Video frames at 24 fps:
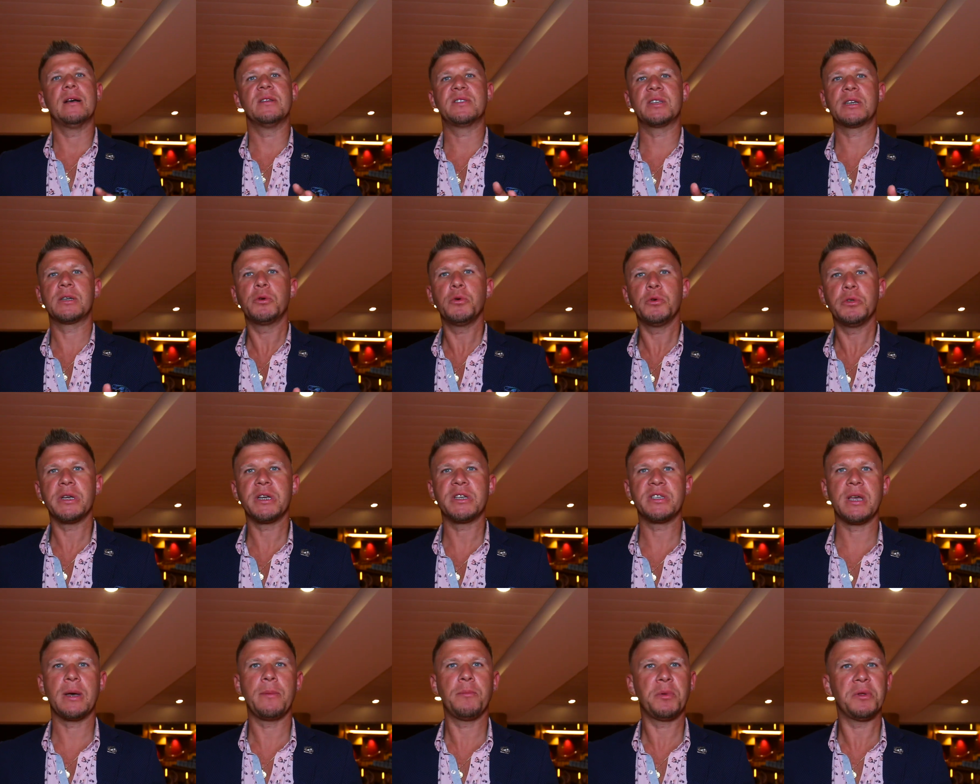The good
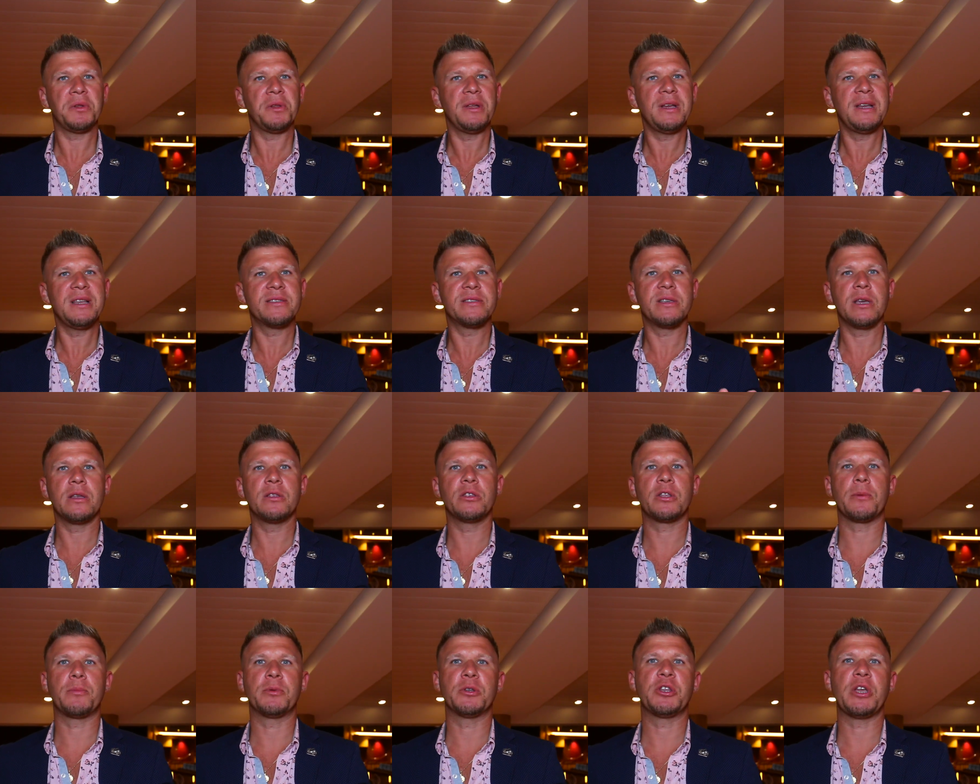example is the
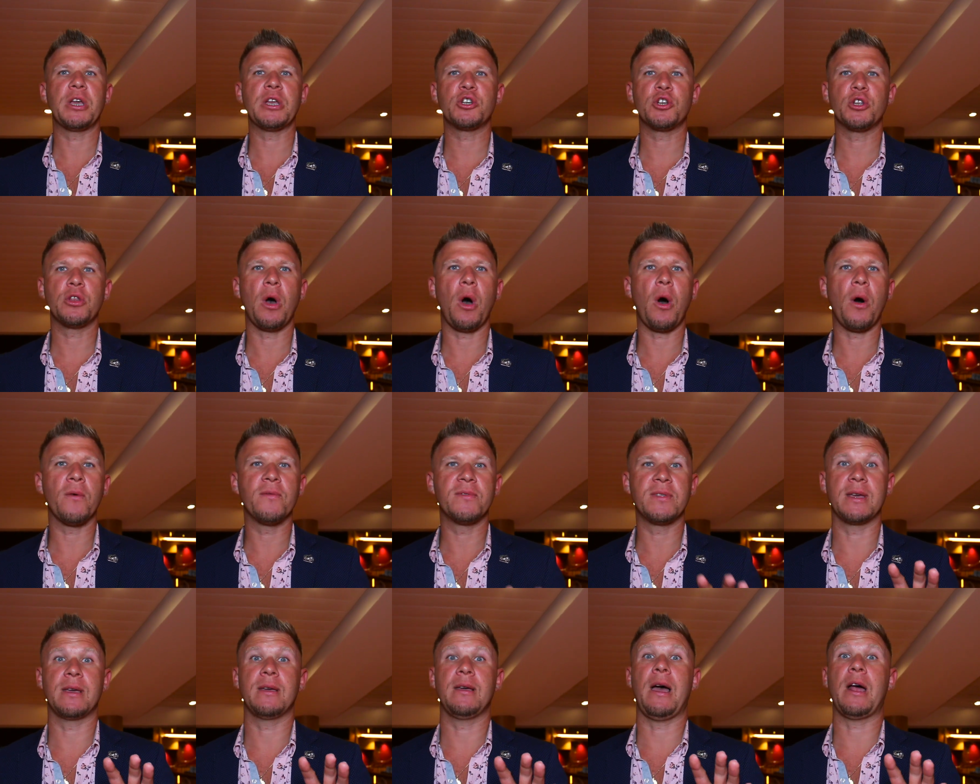interpretation
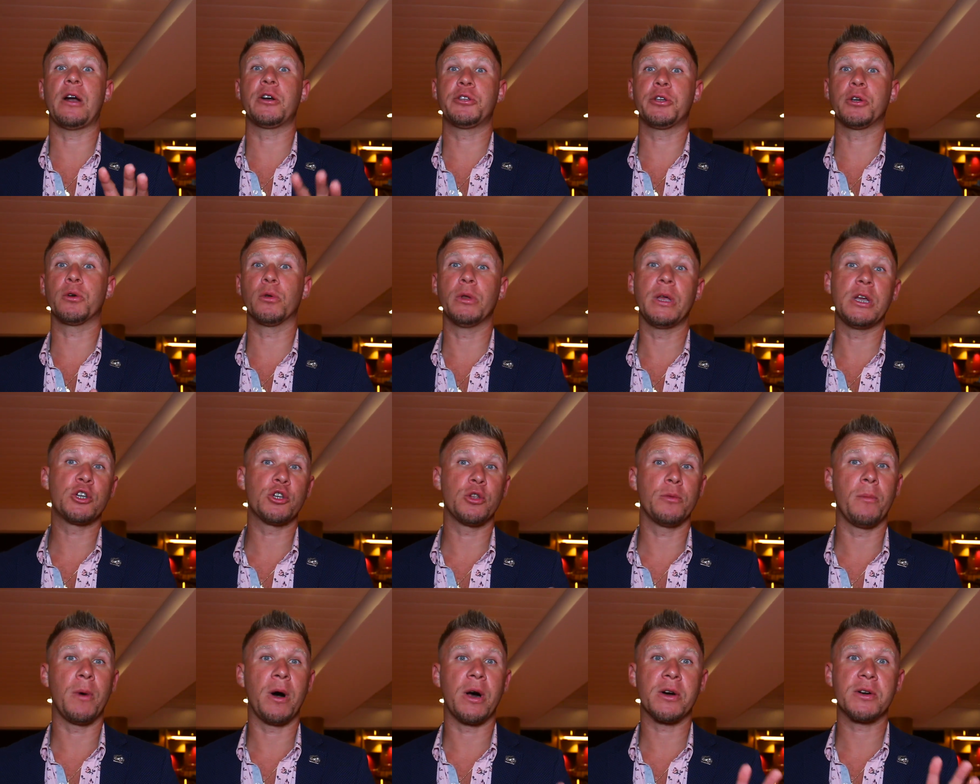of the
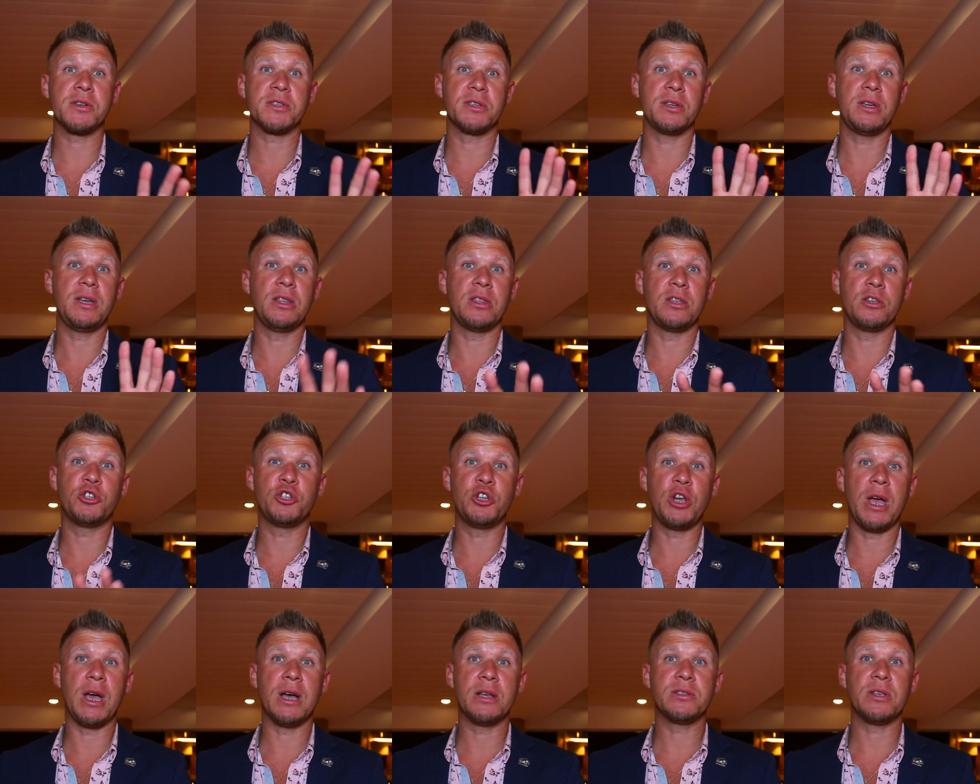articulation marks in
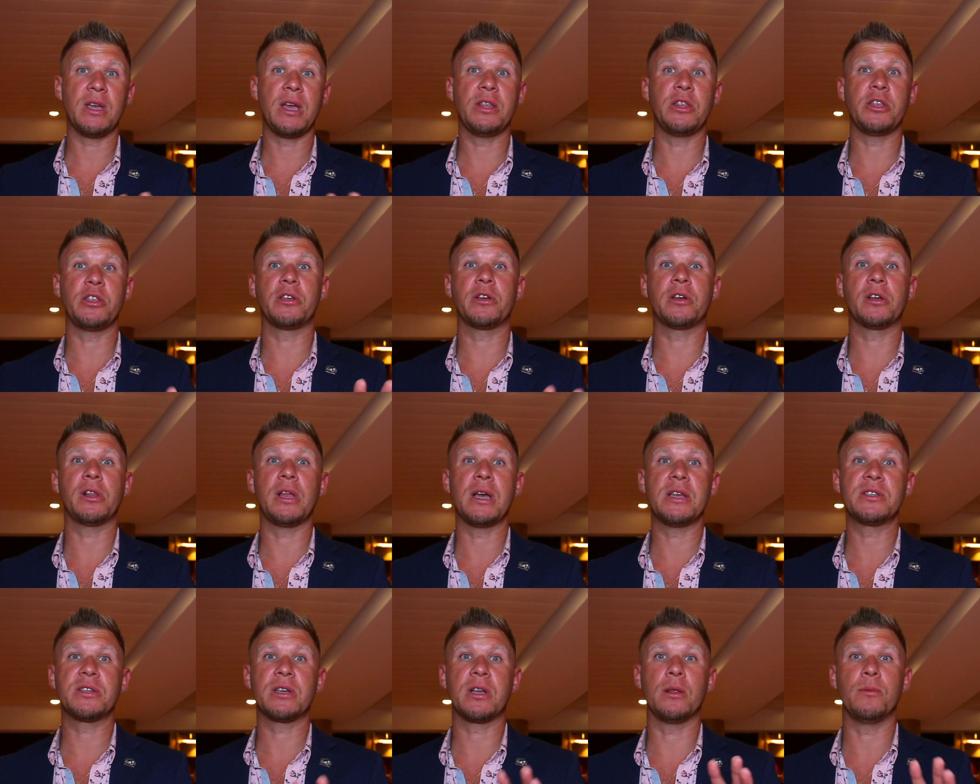jazz and in
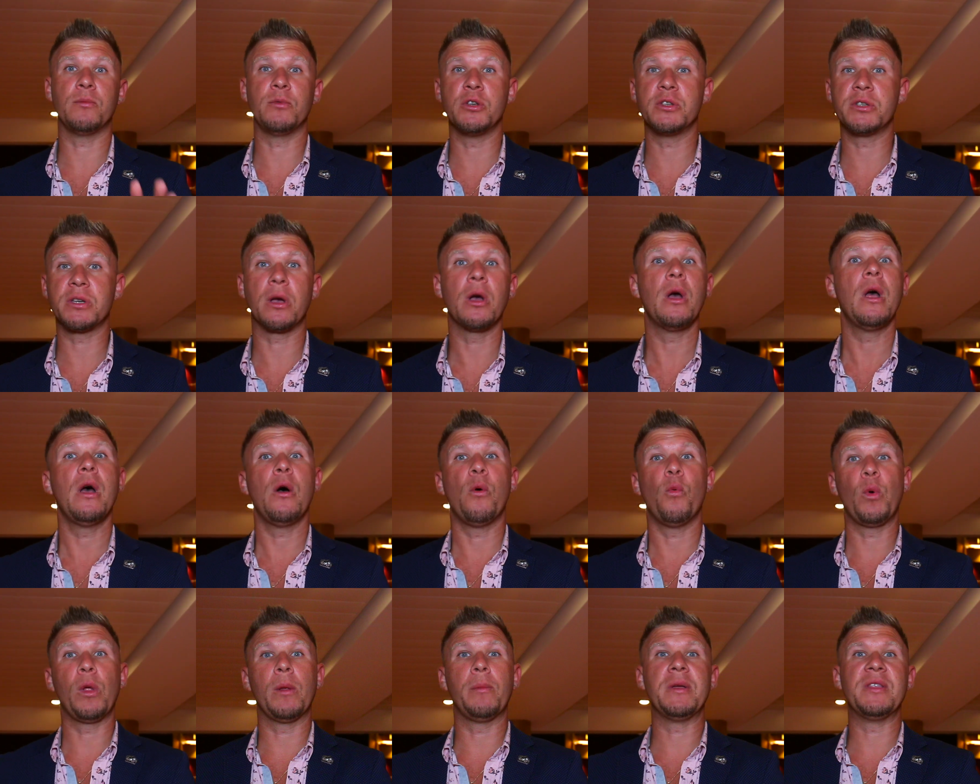classical music
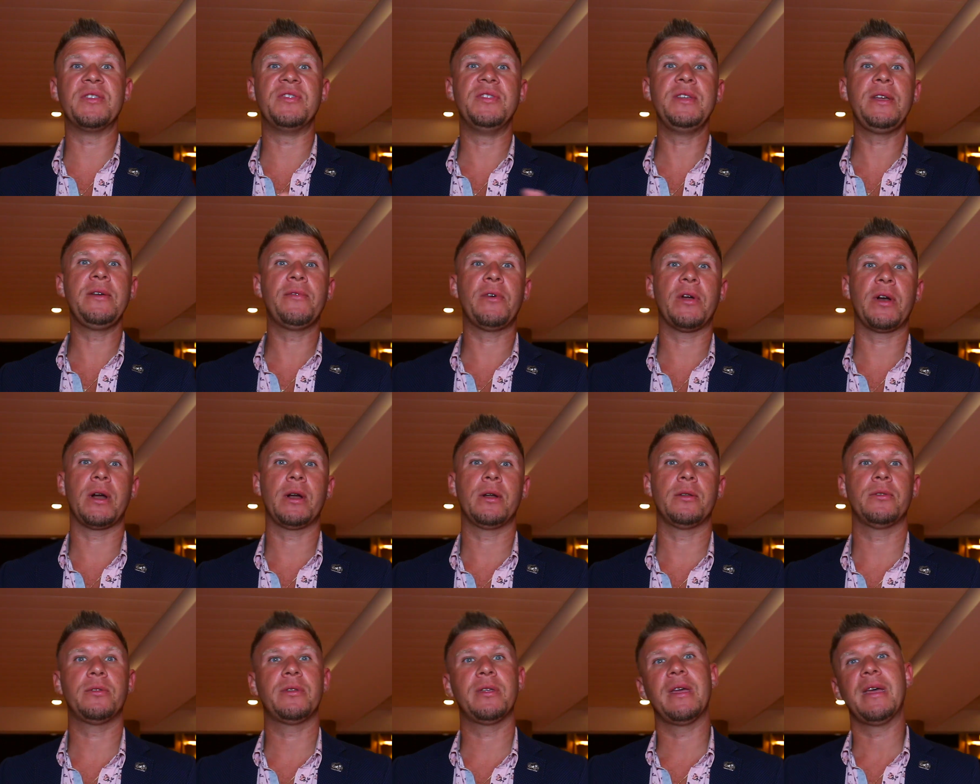will be
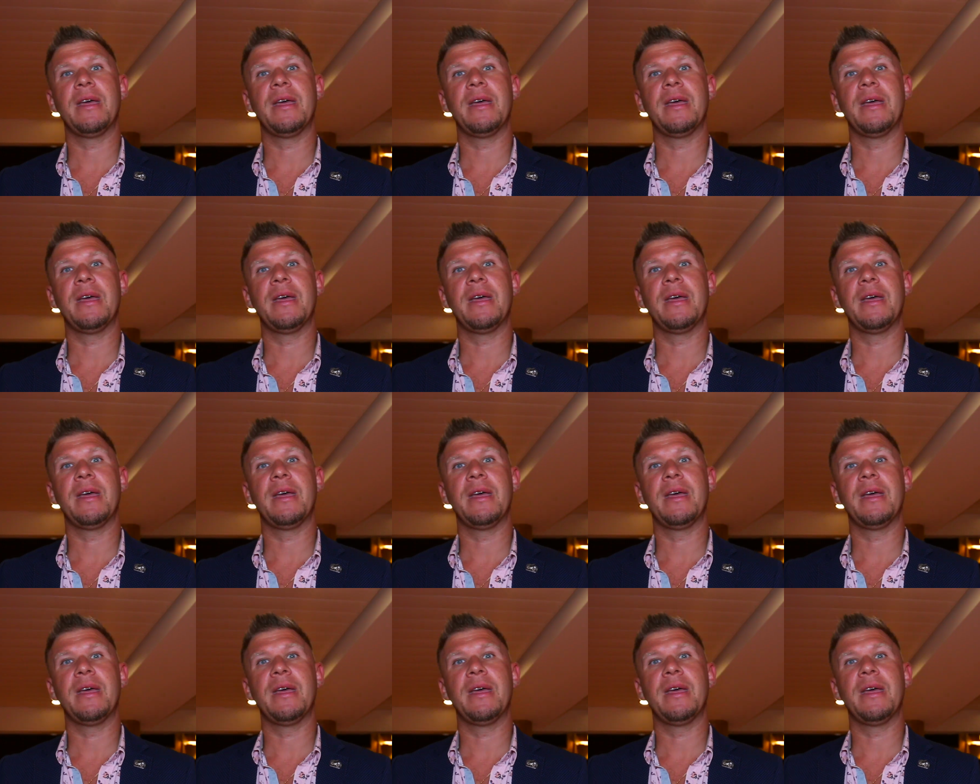different.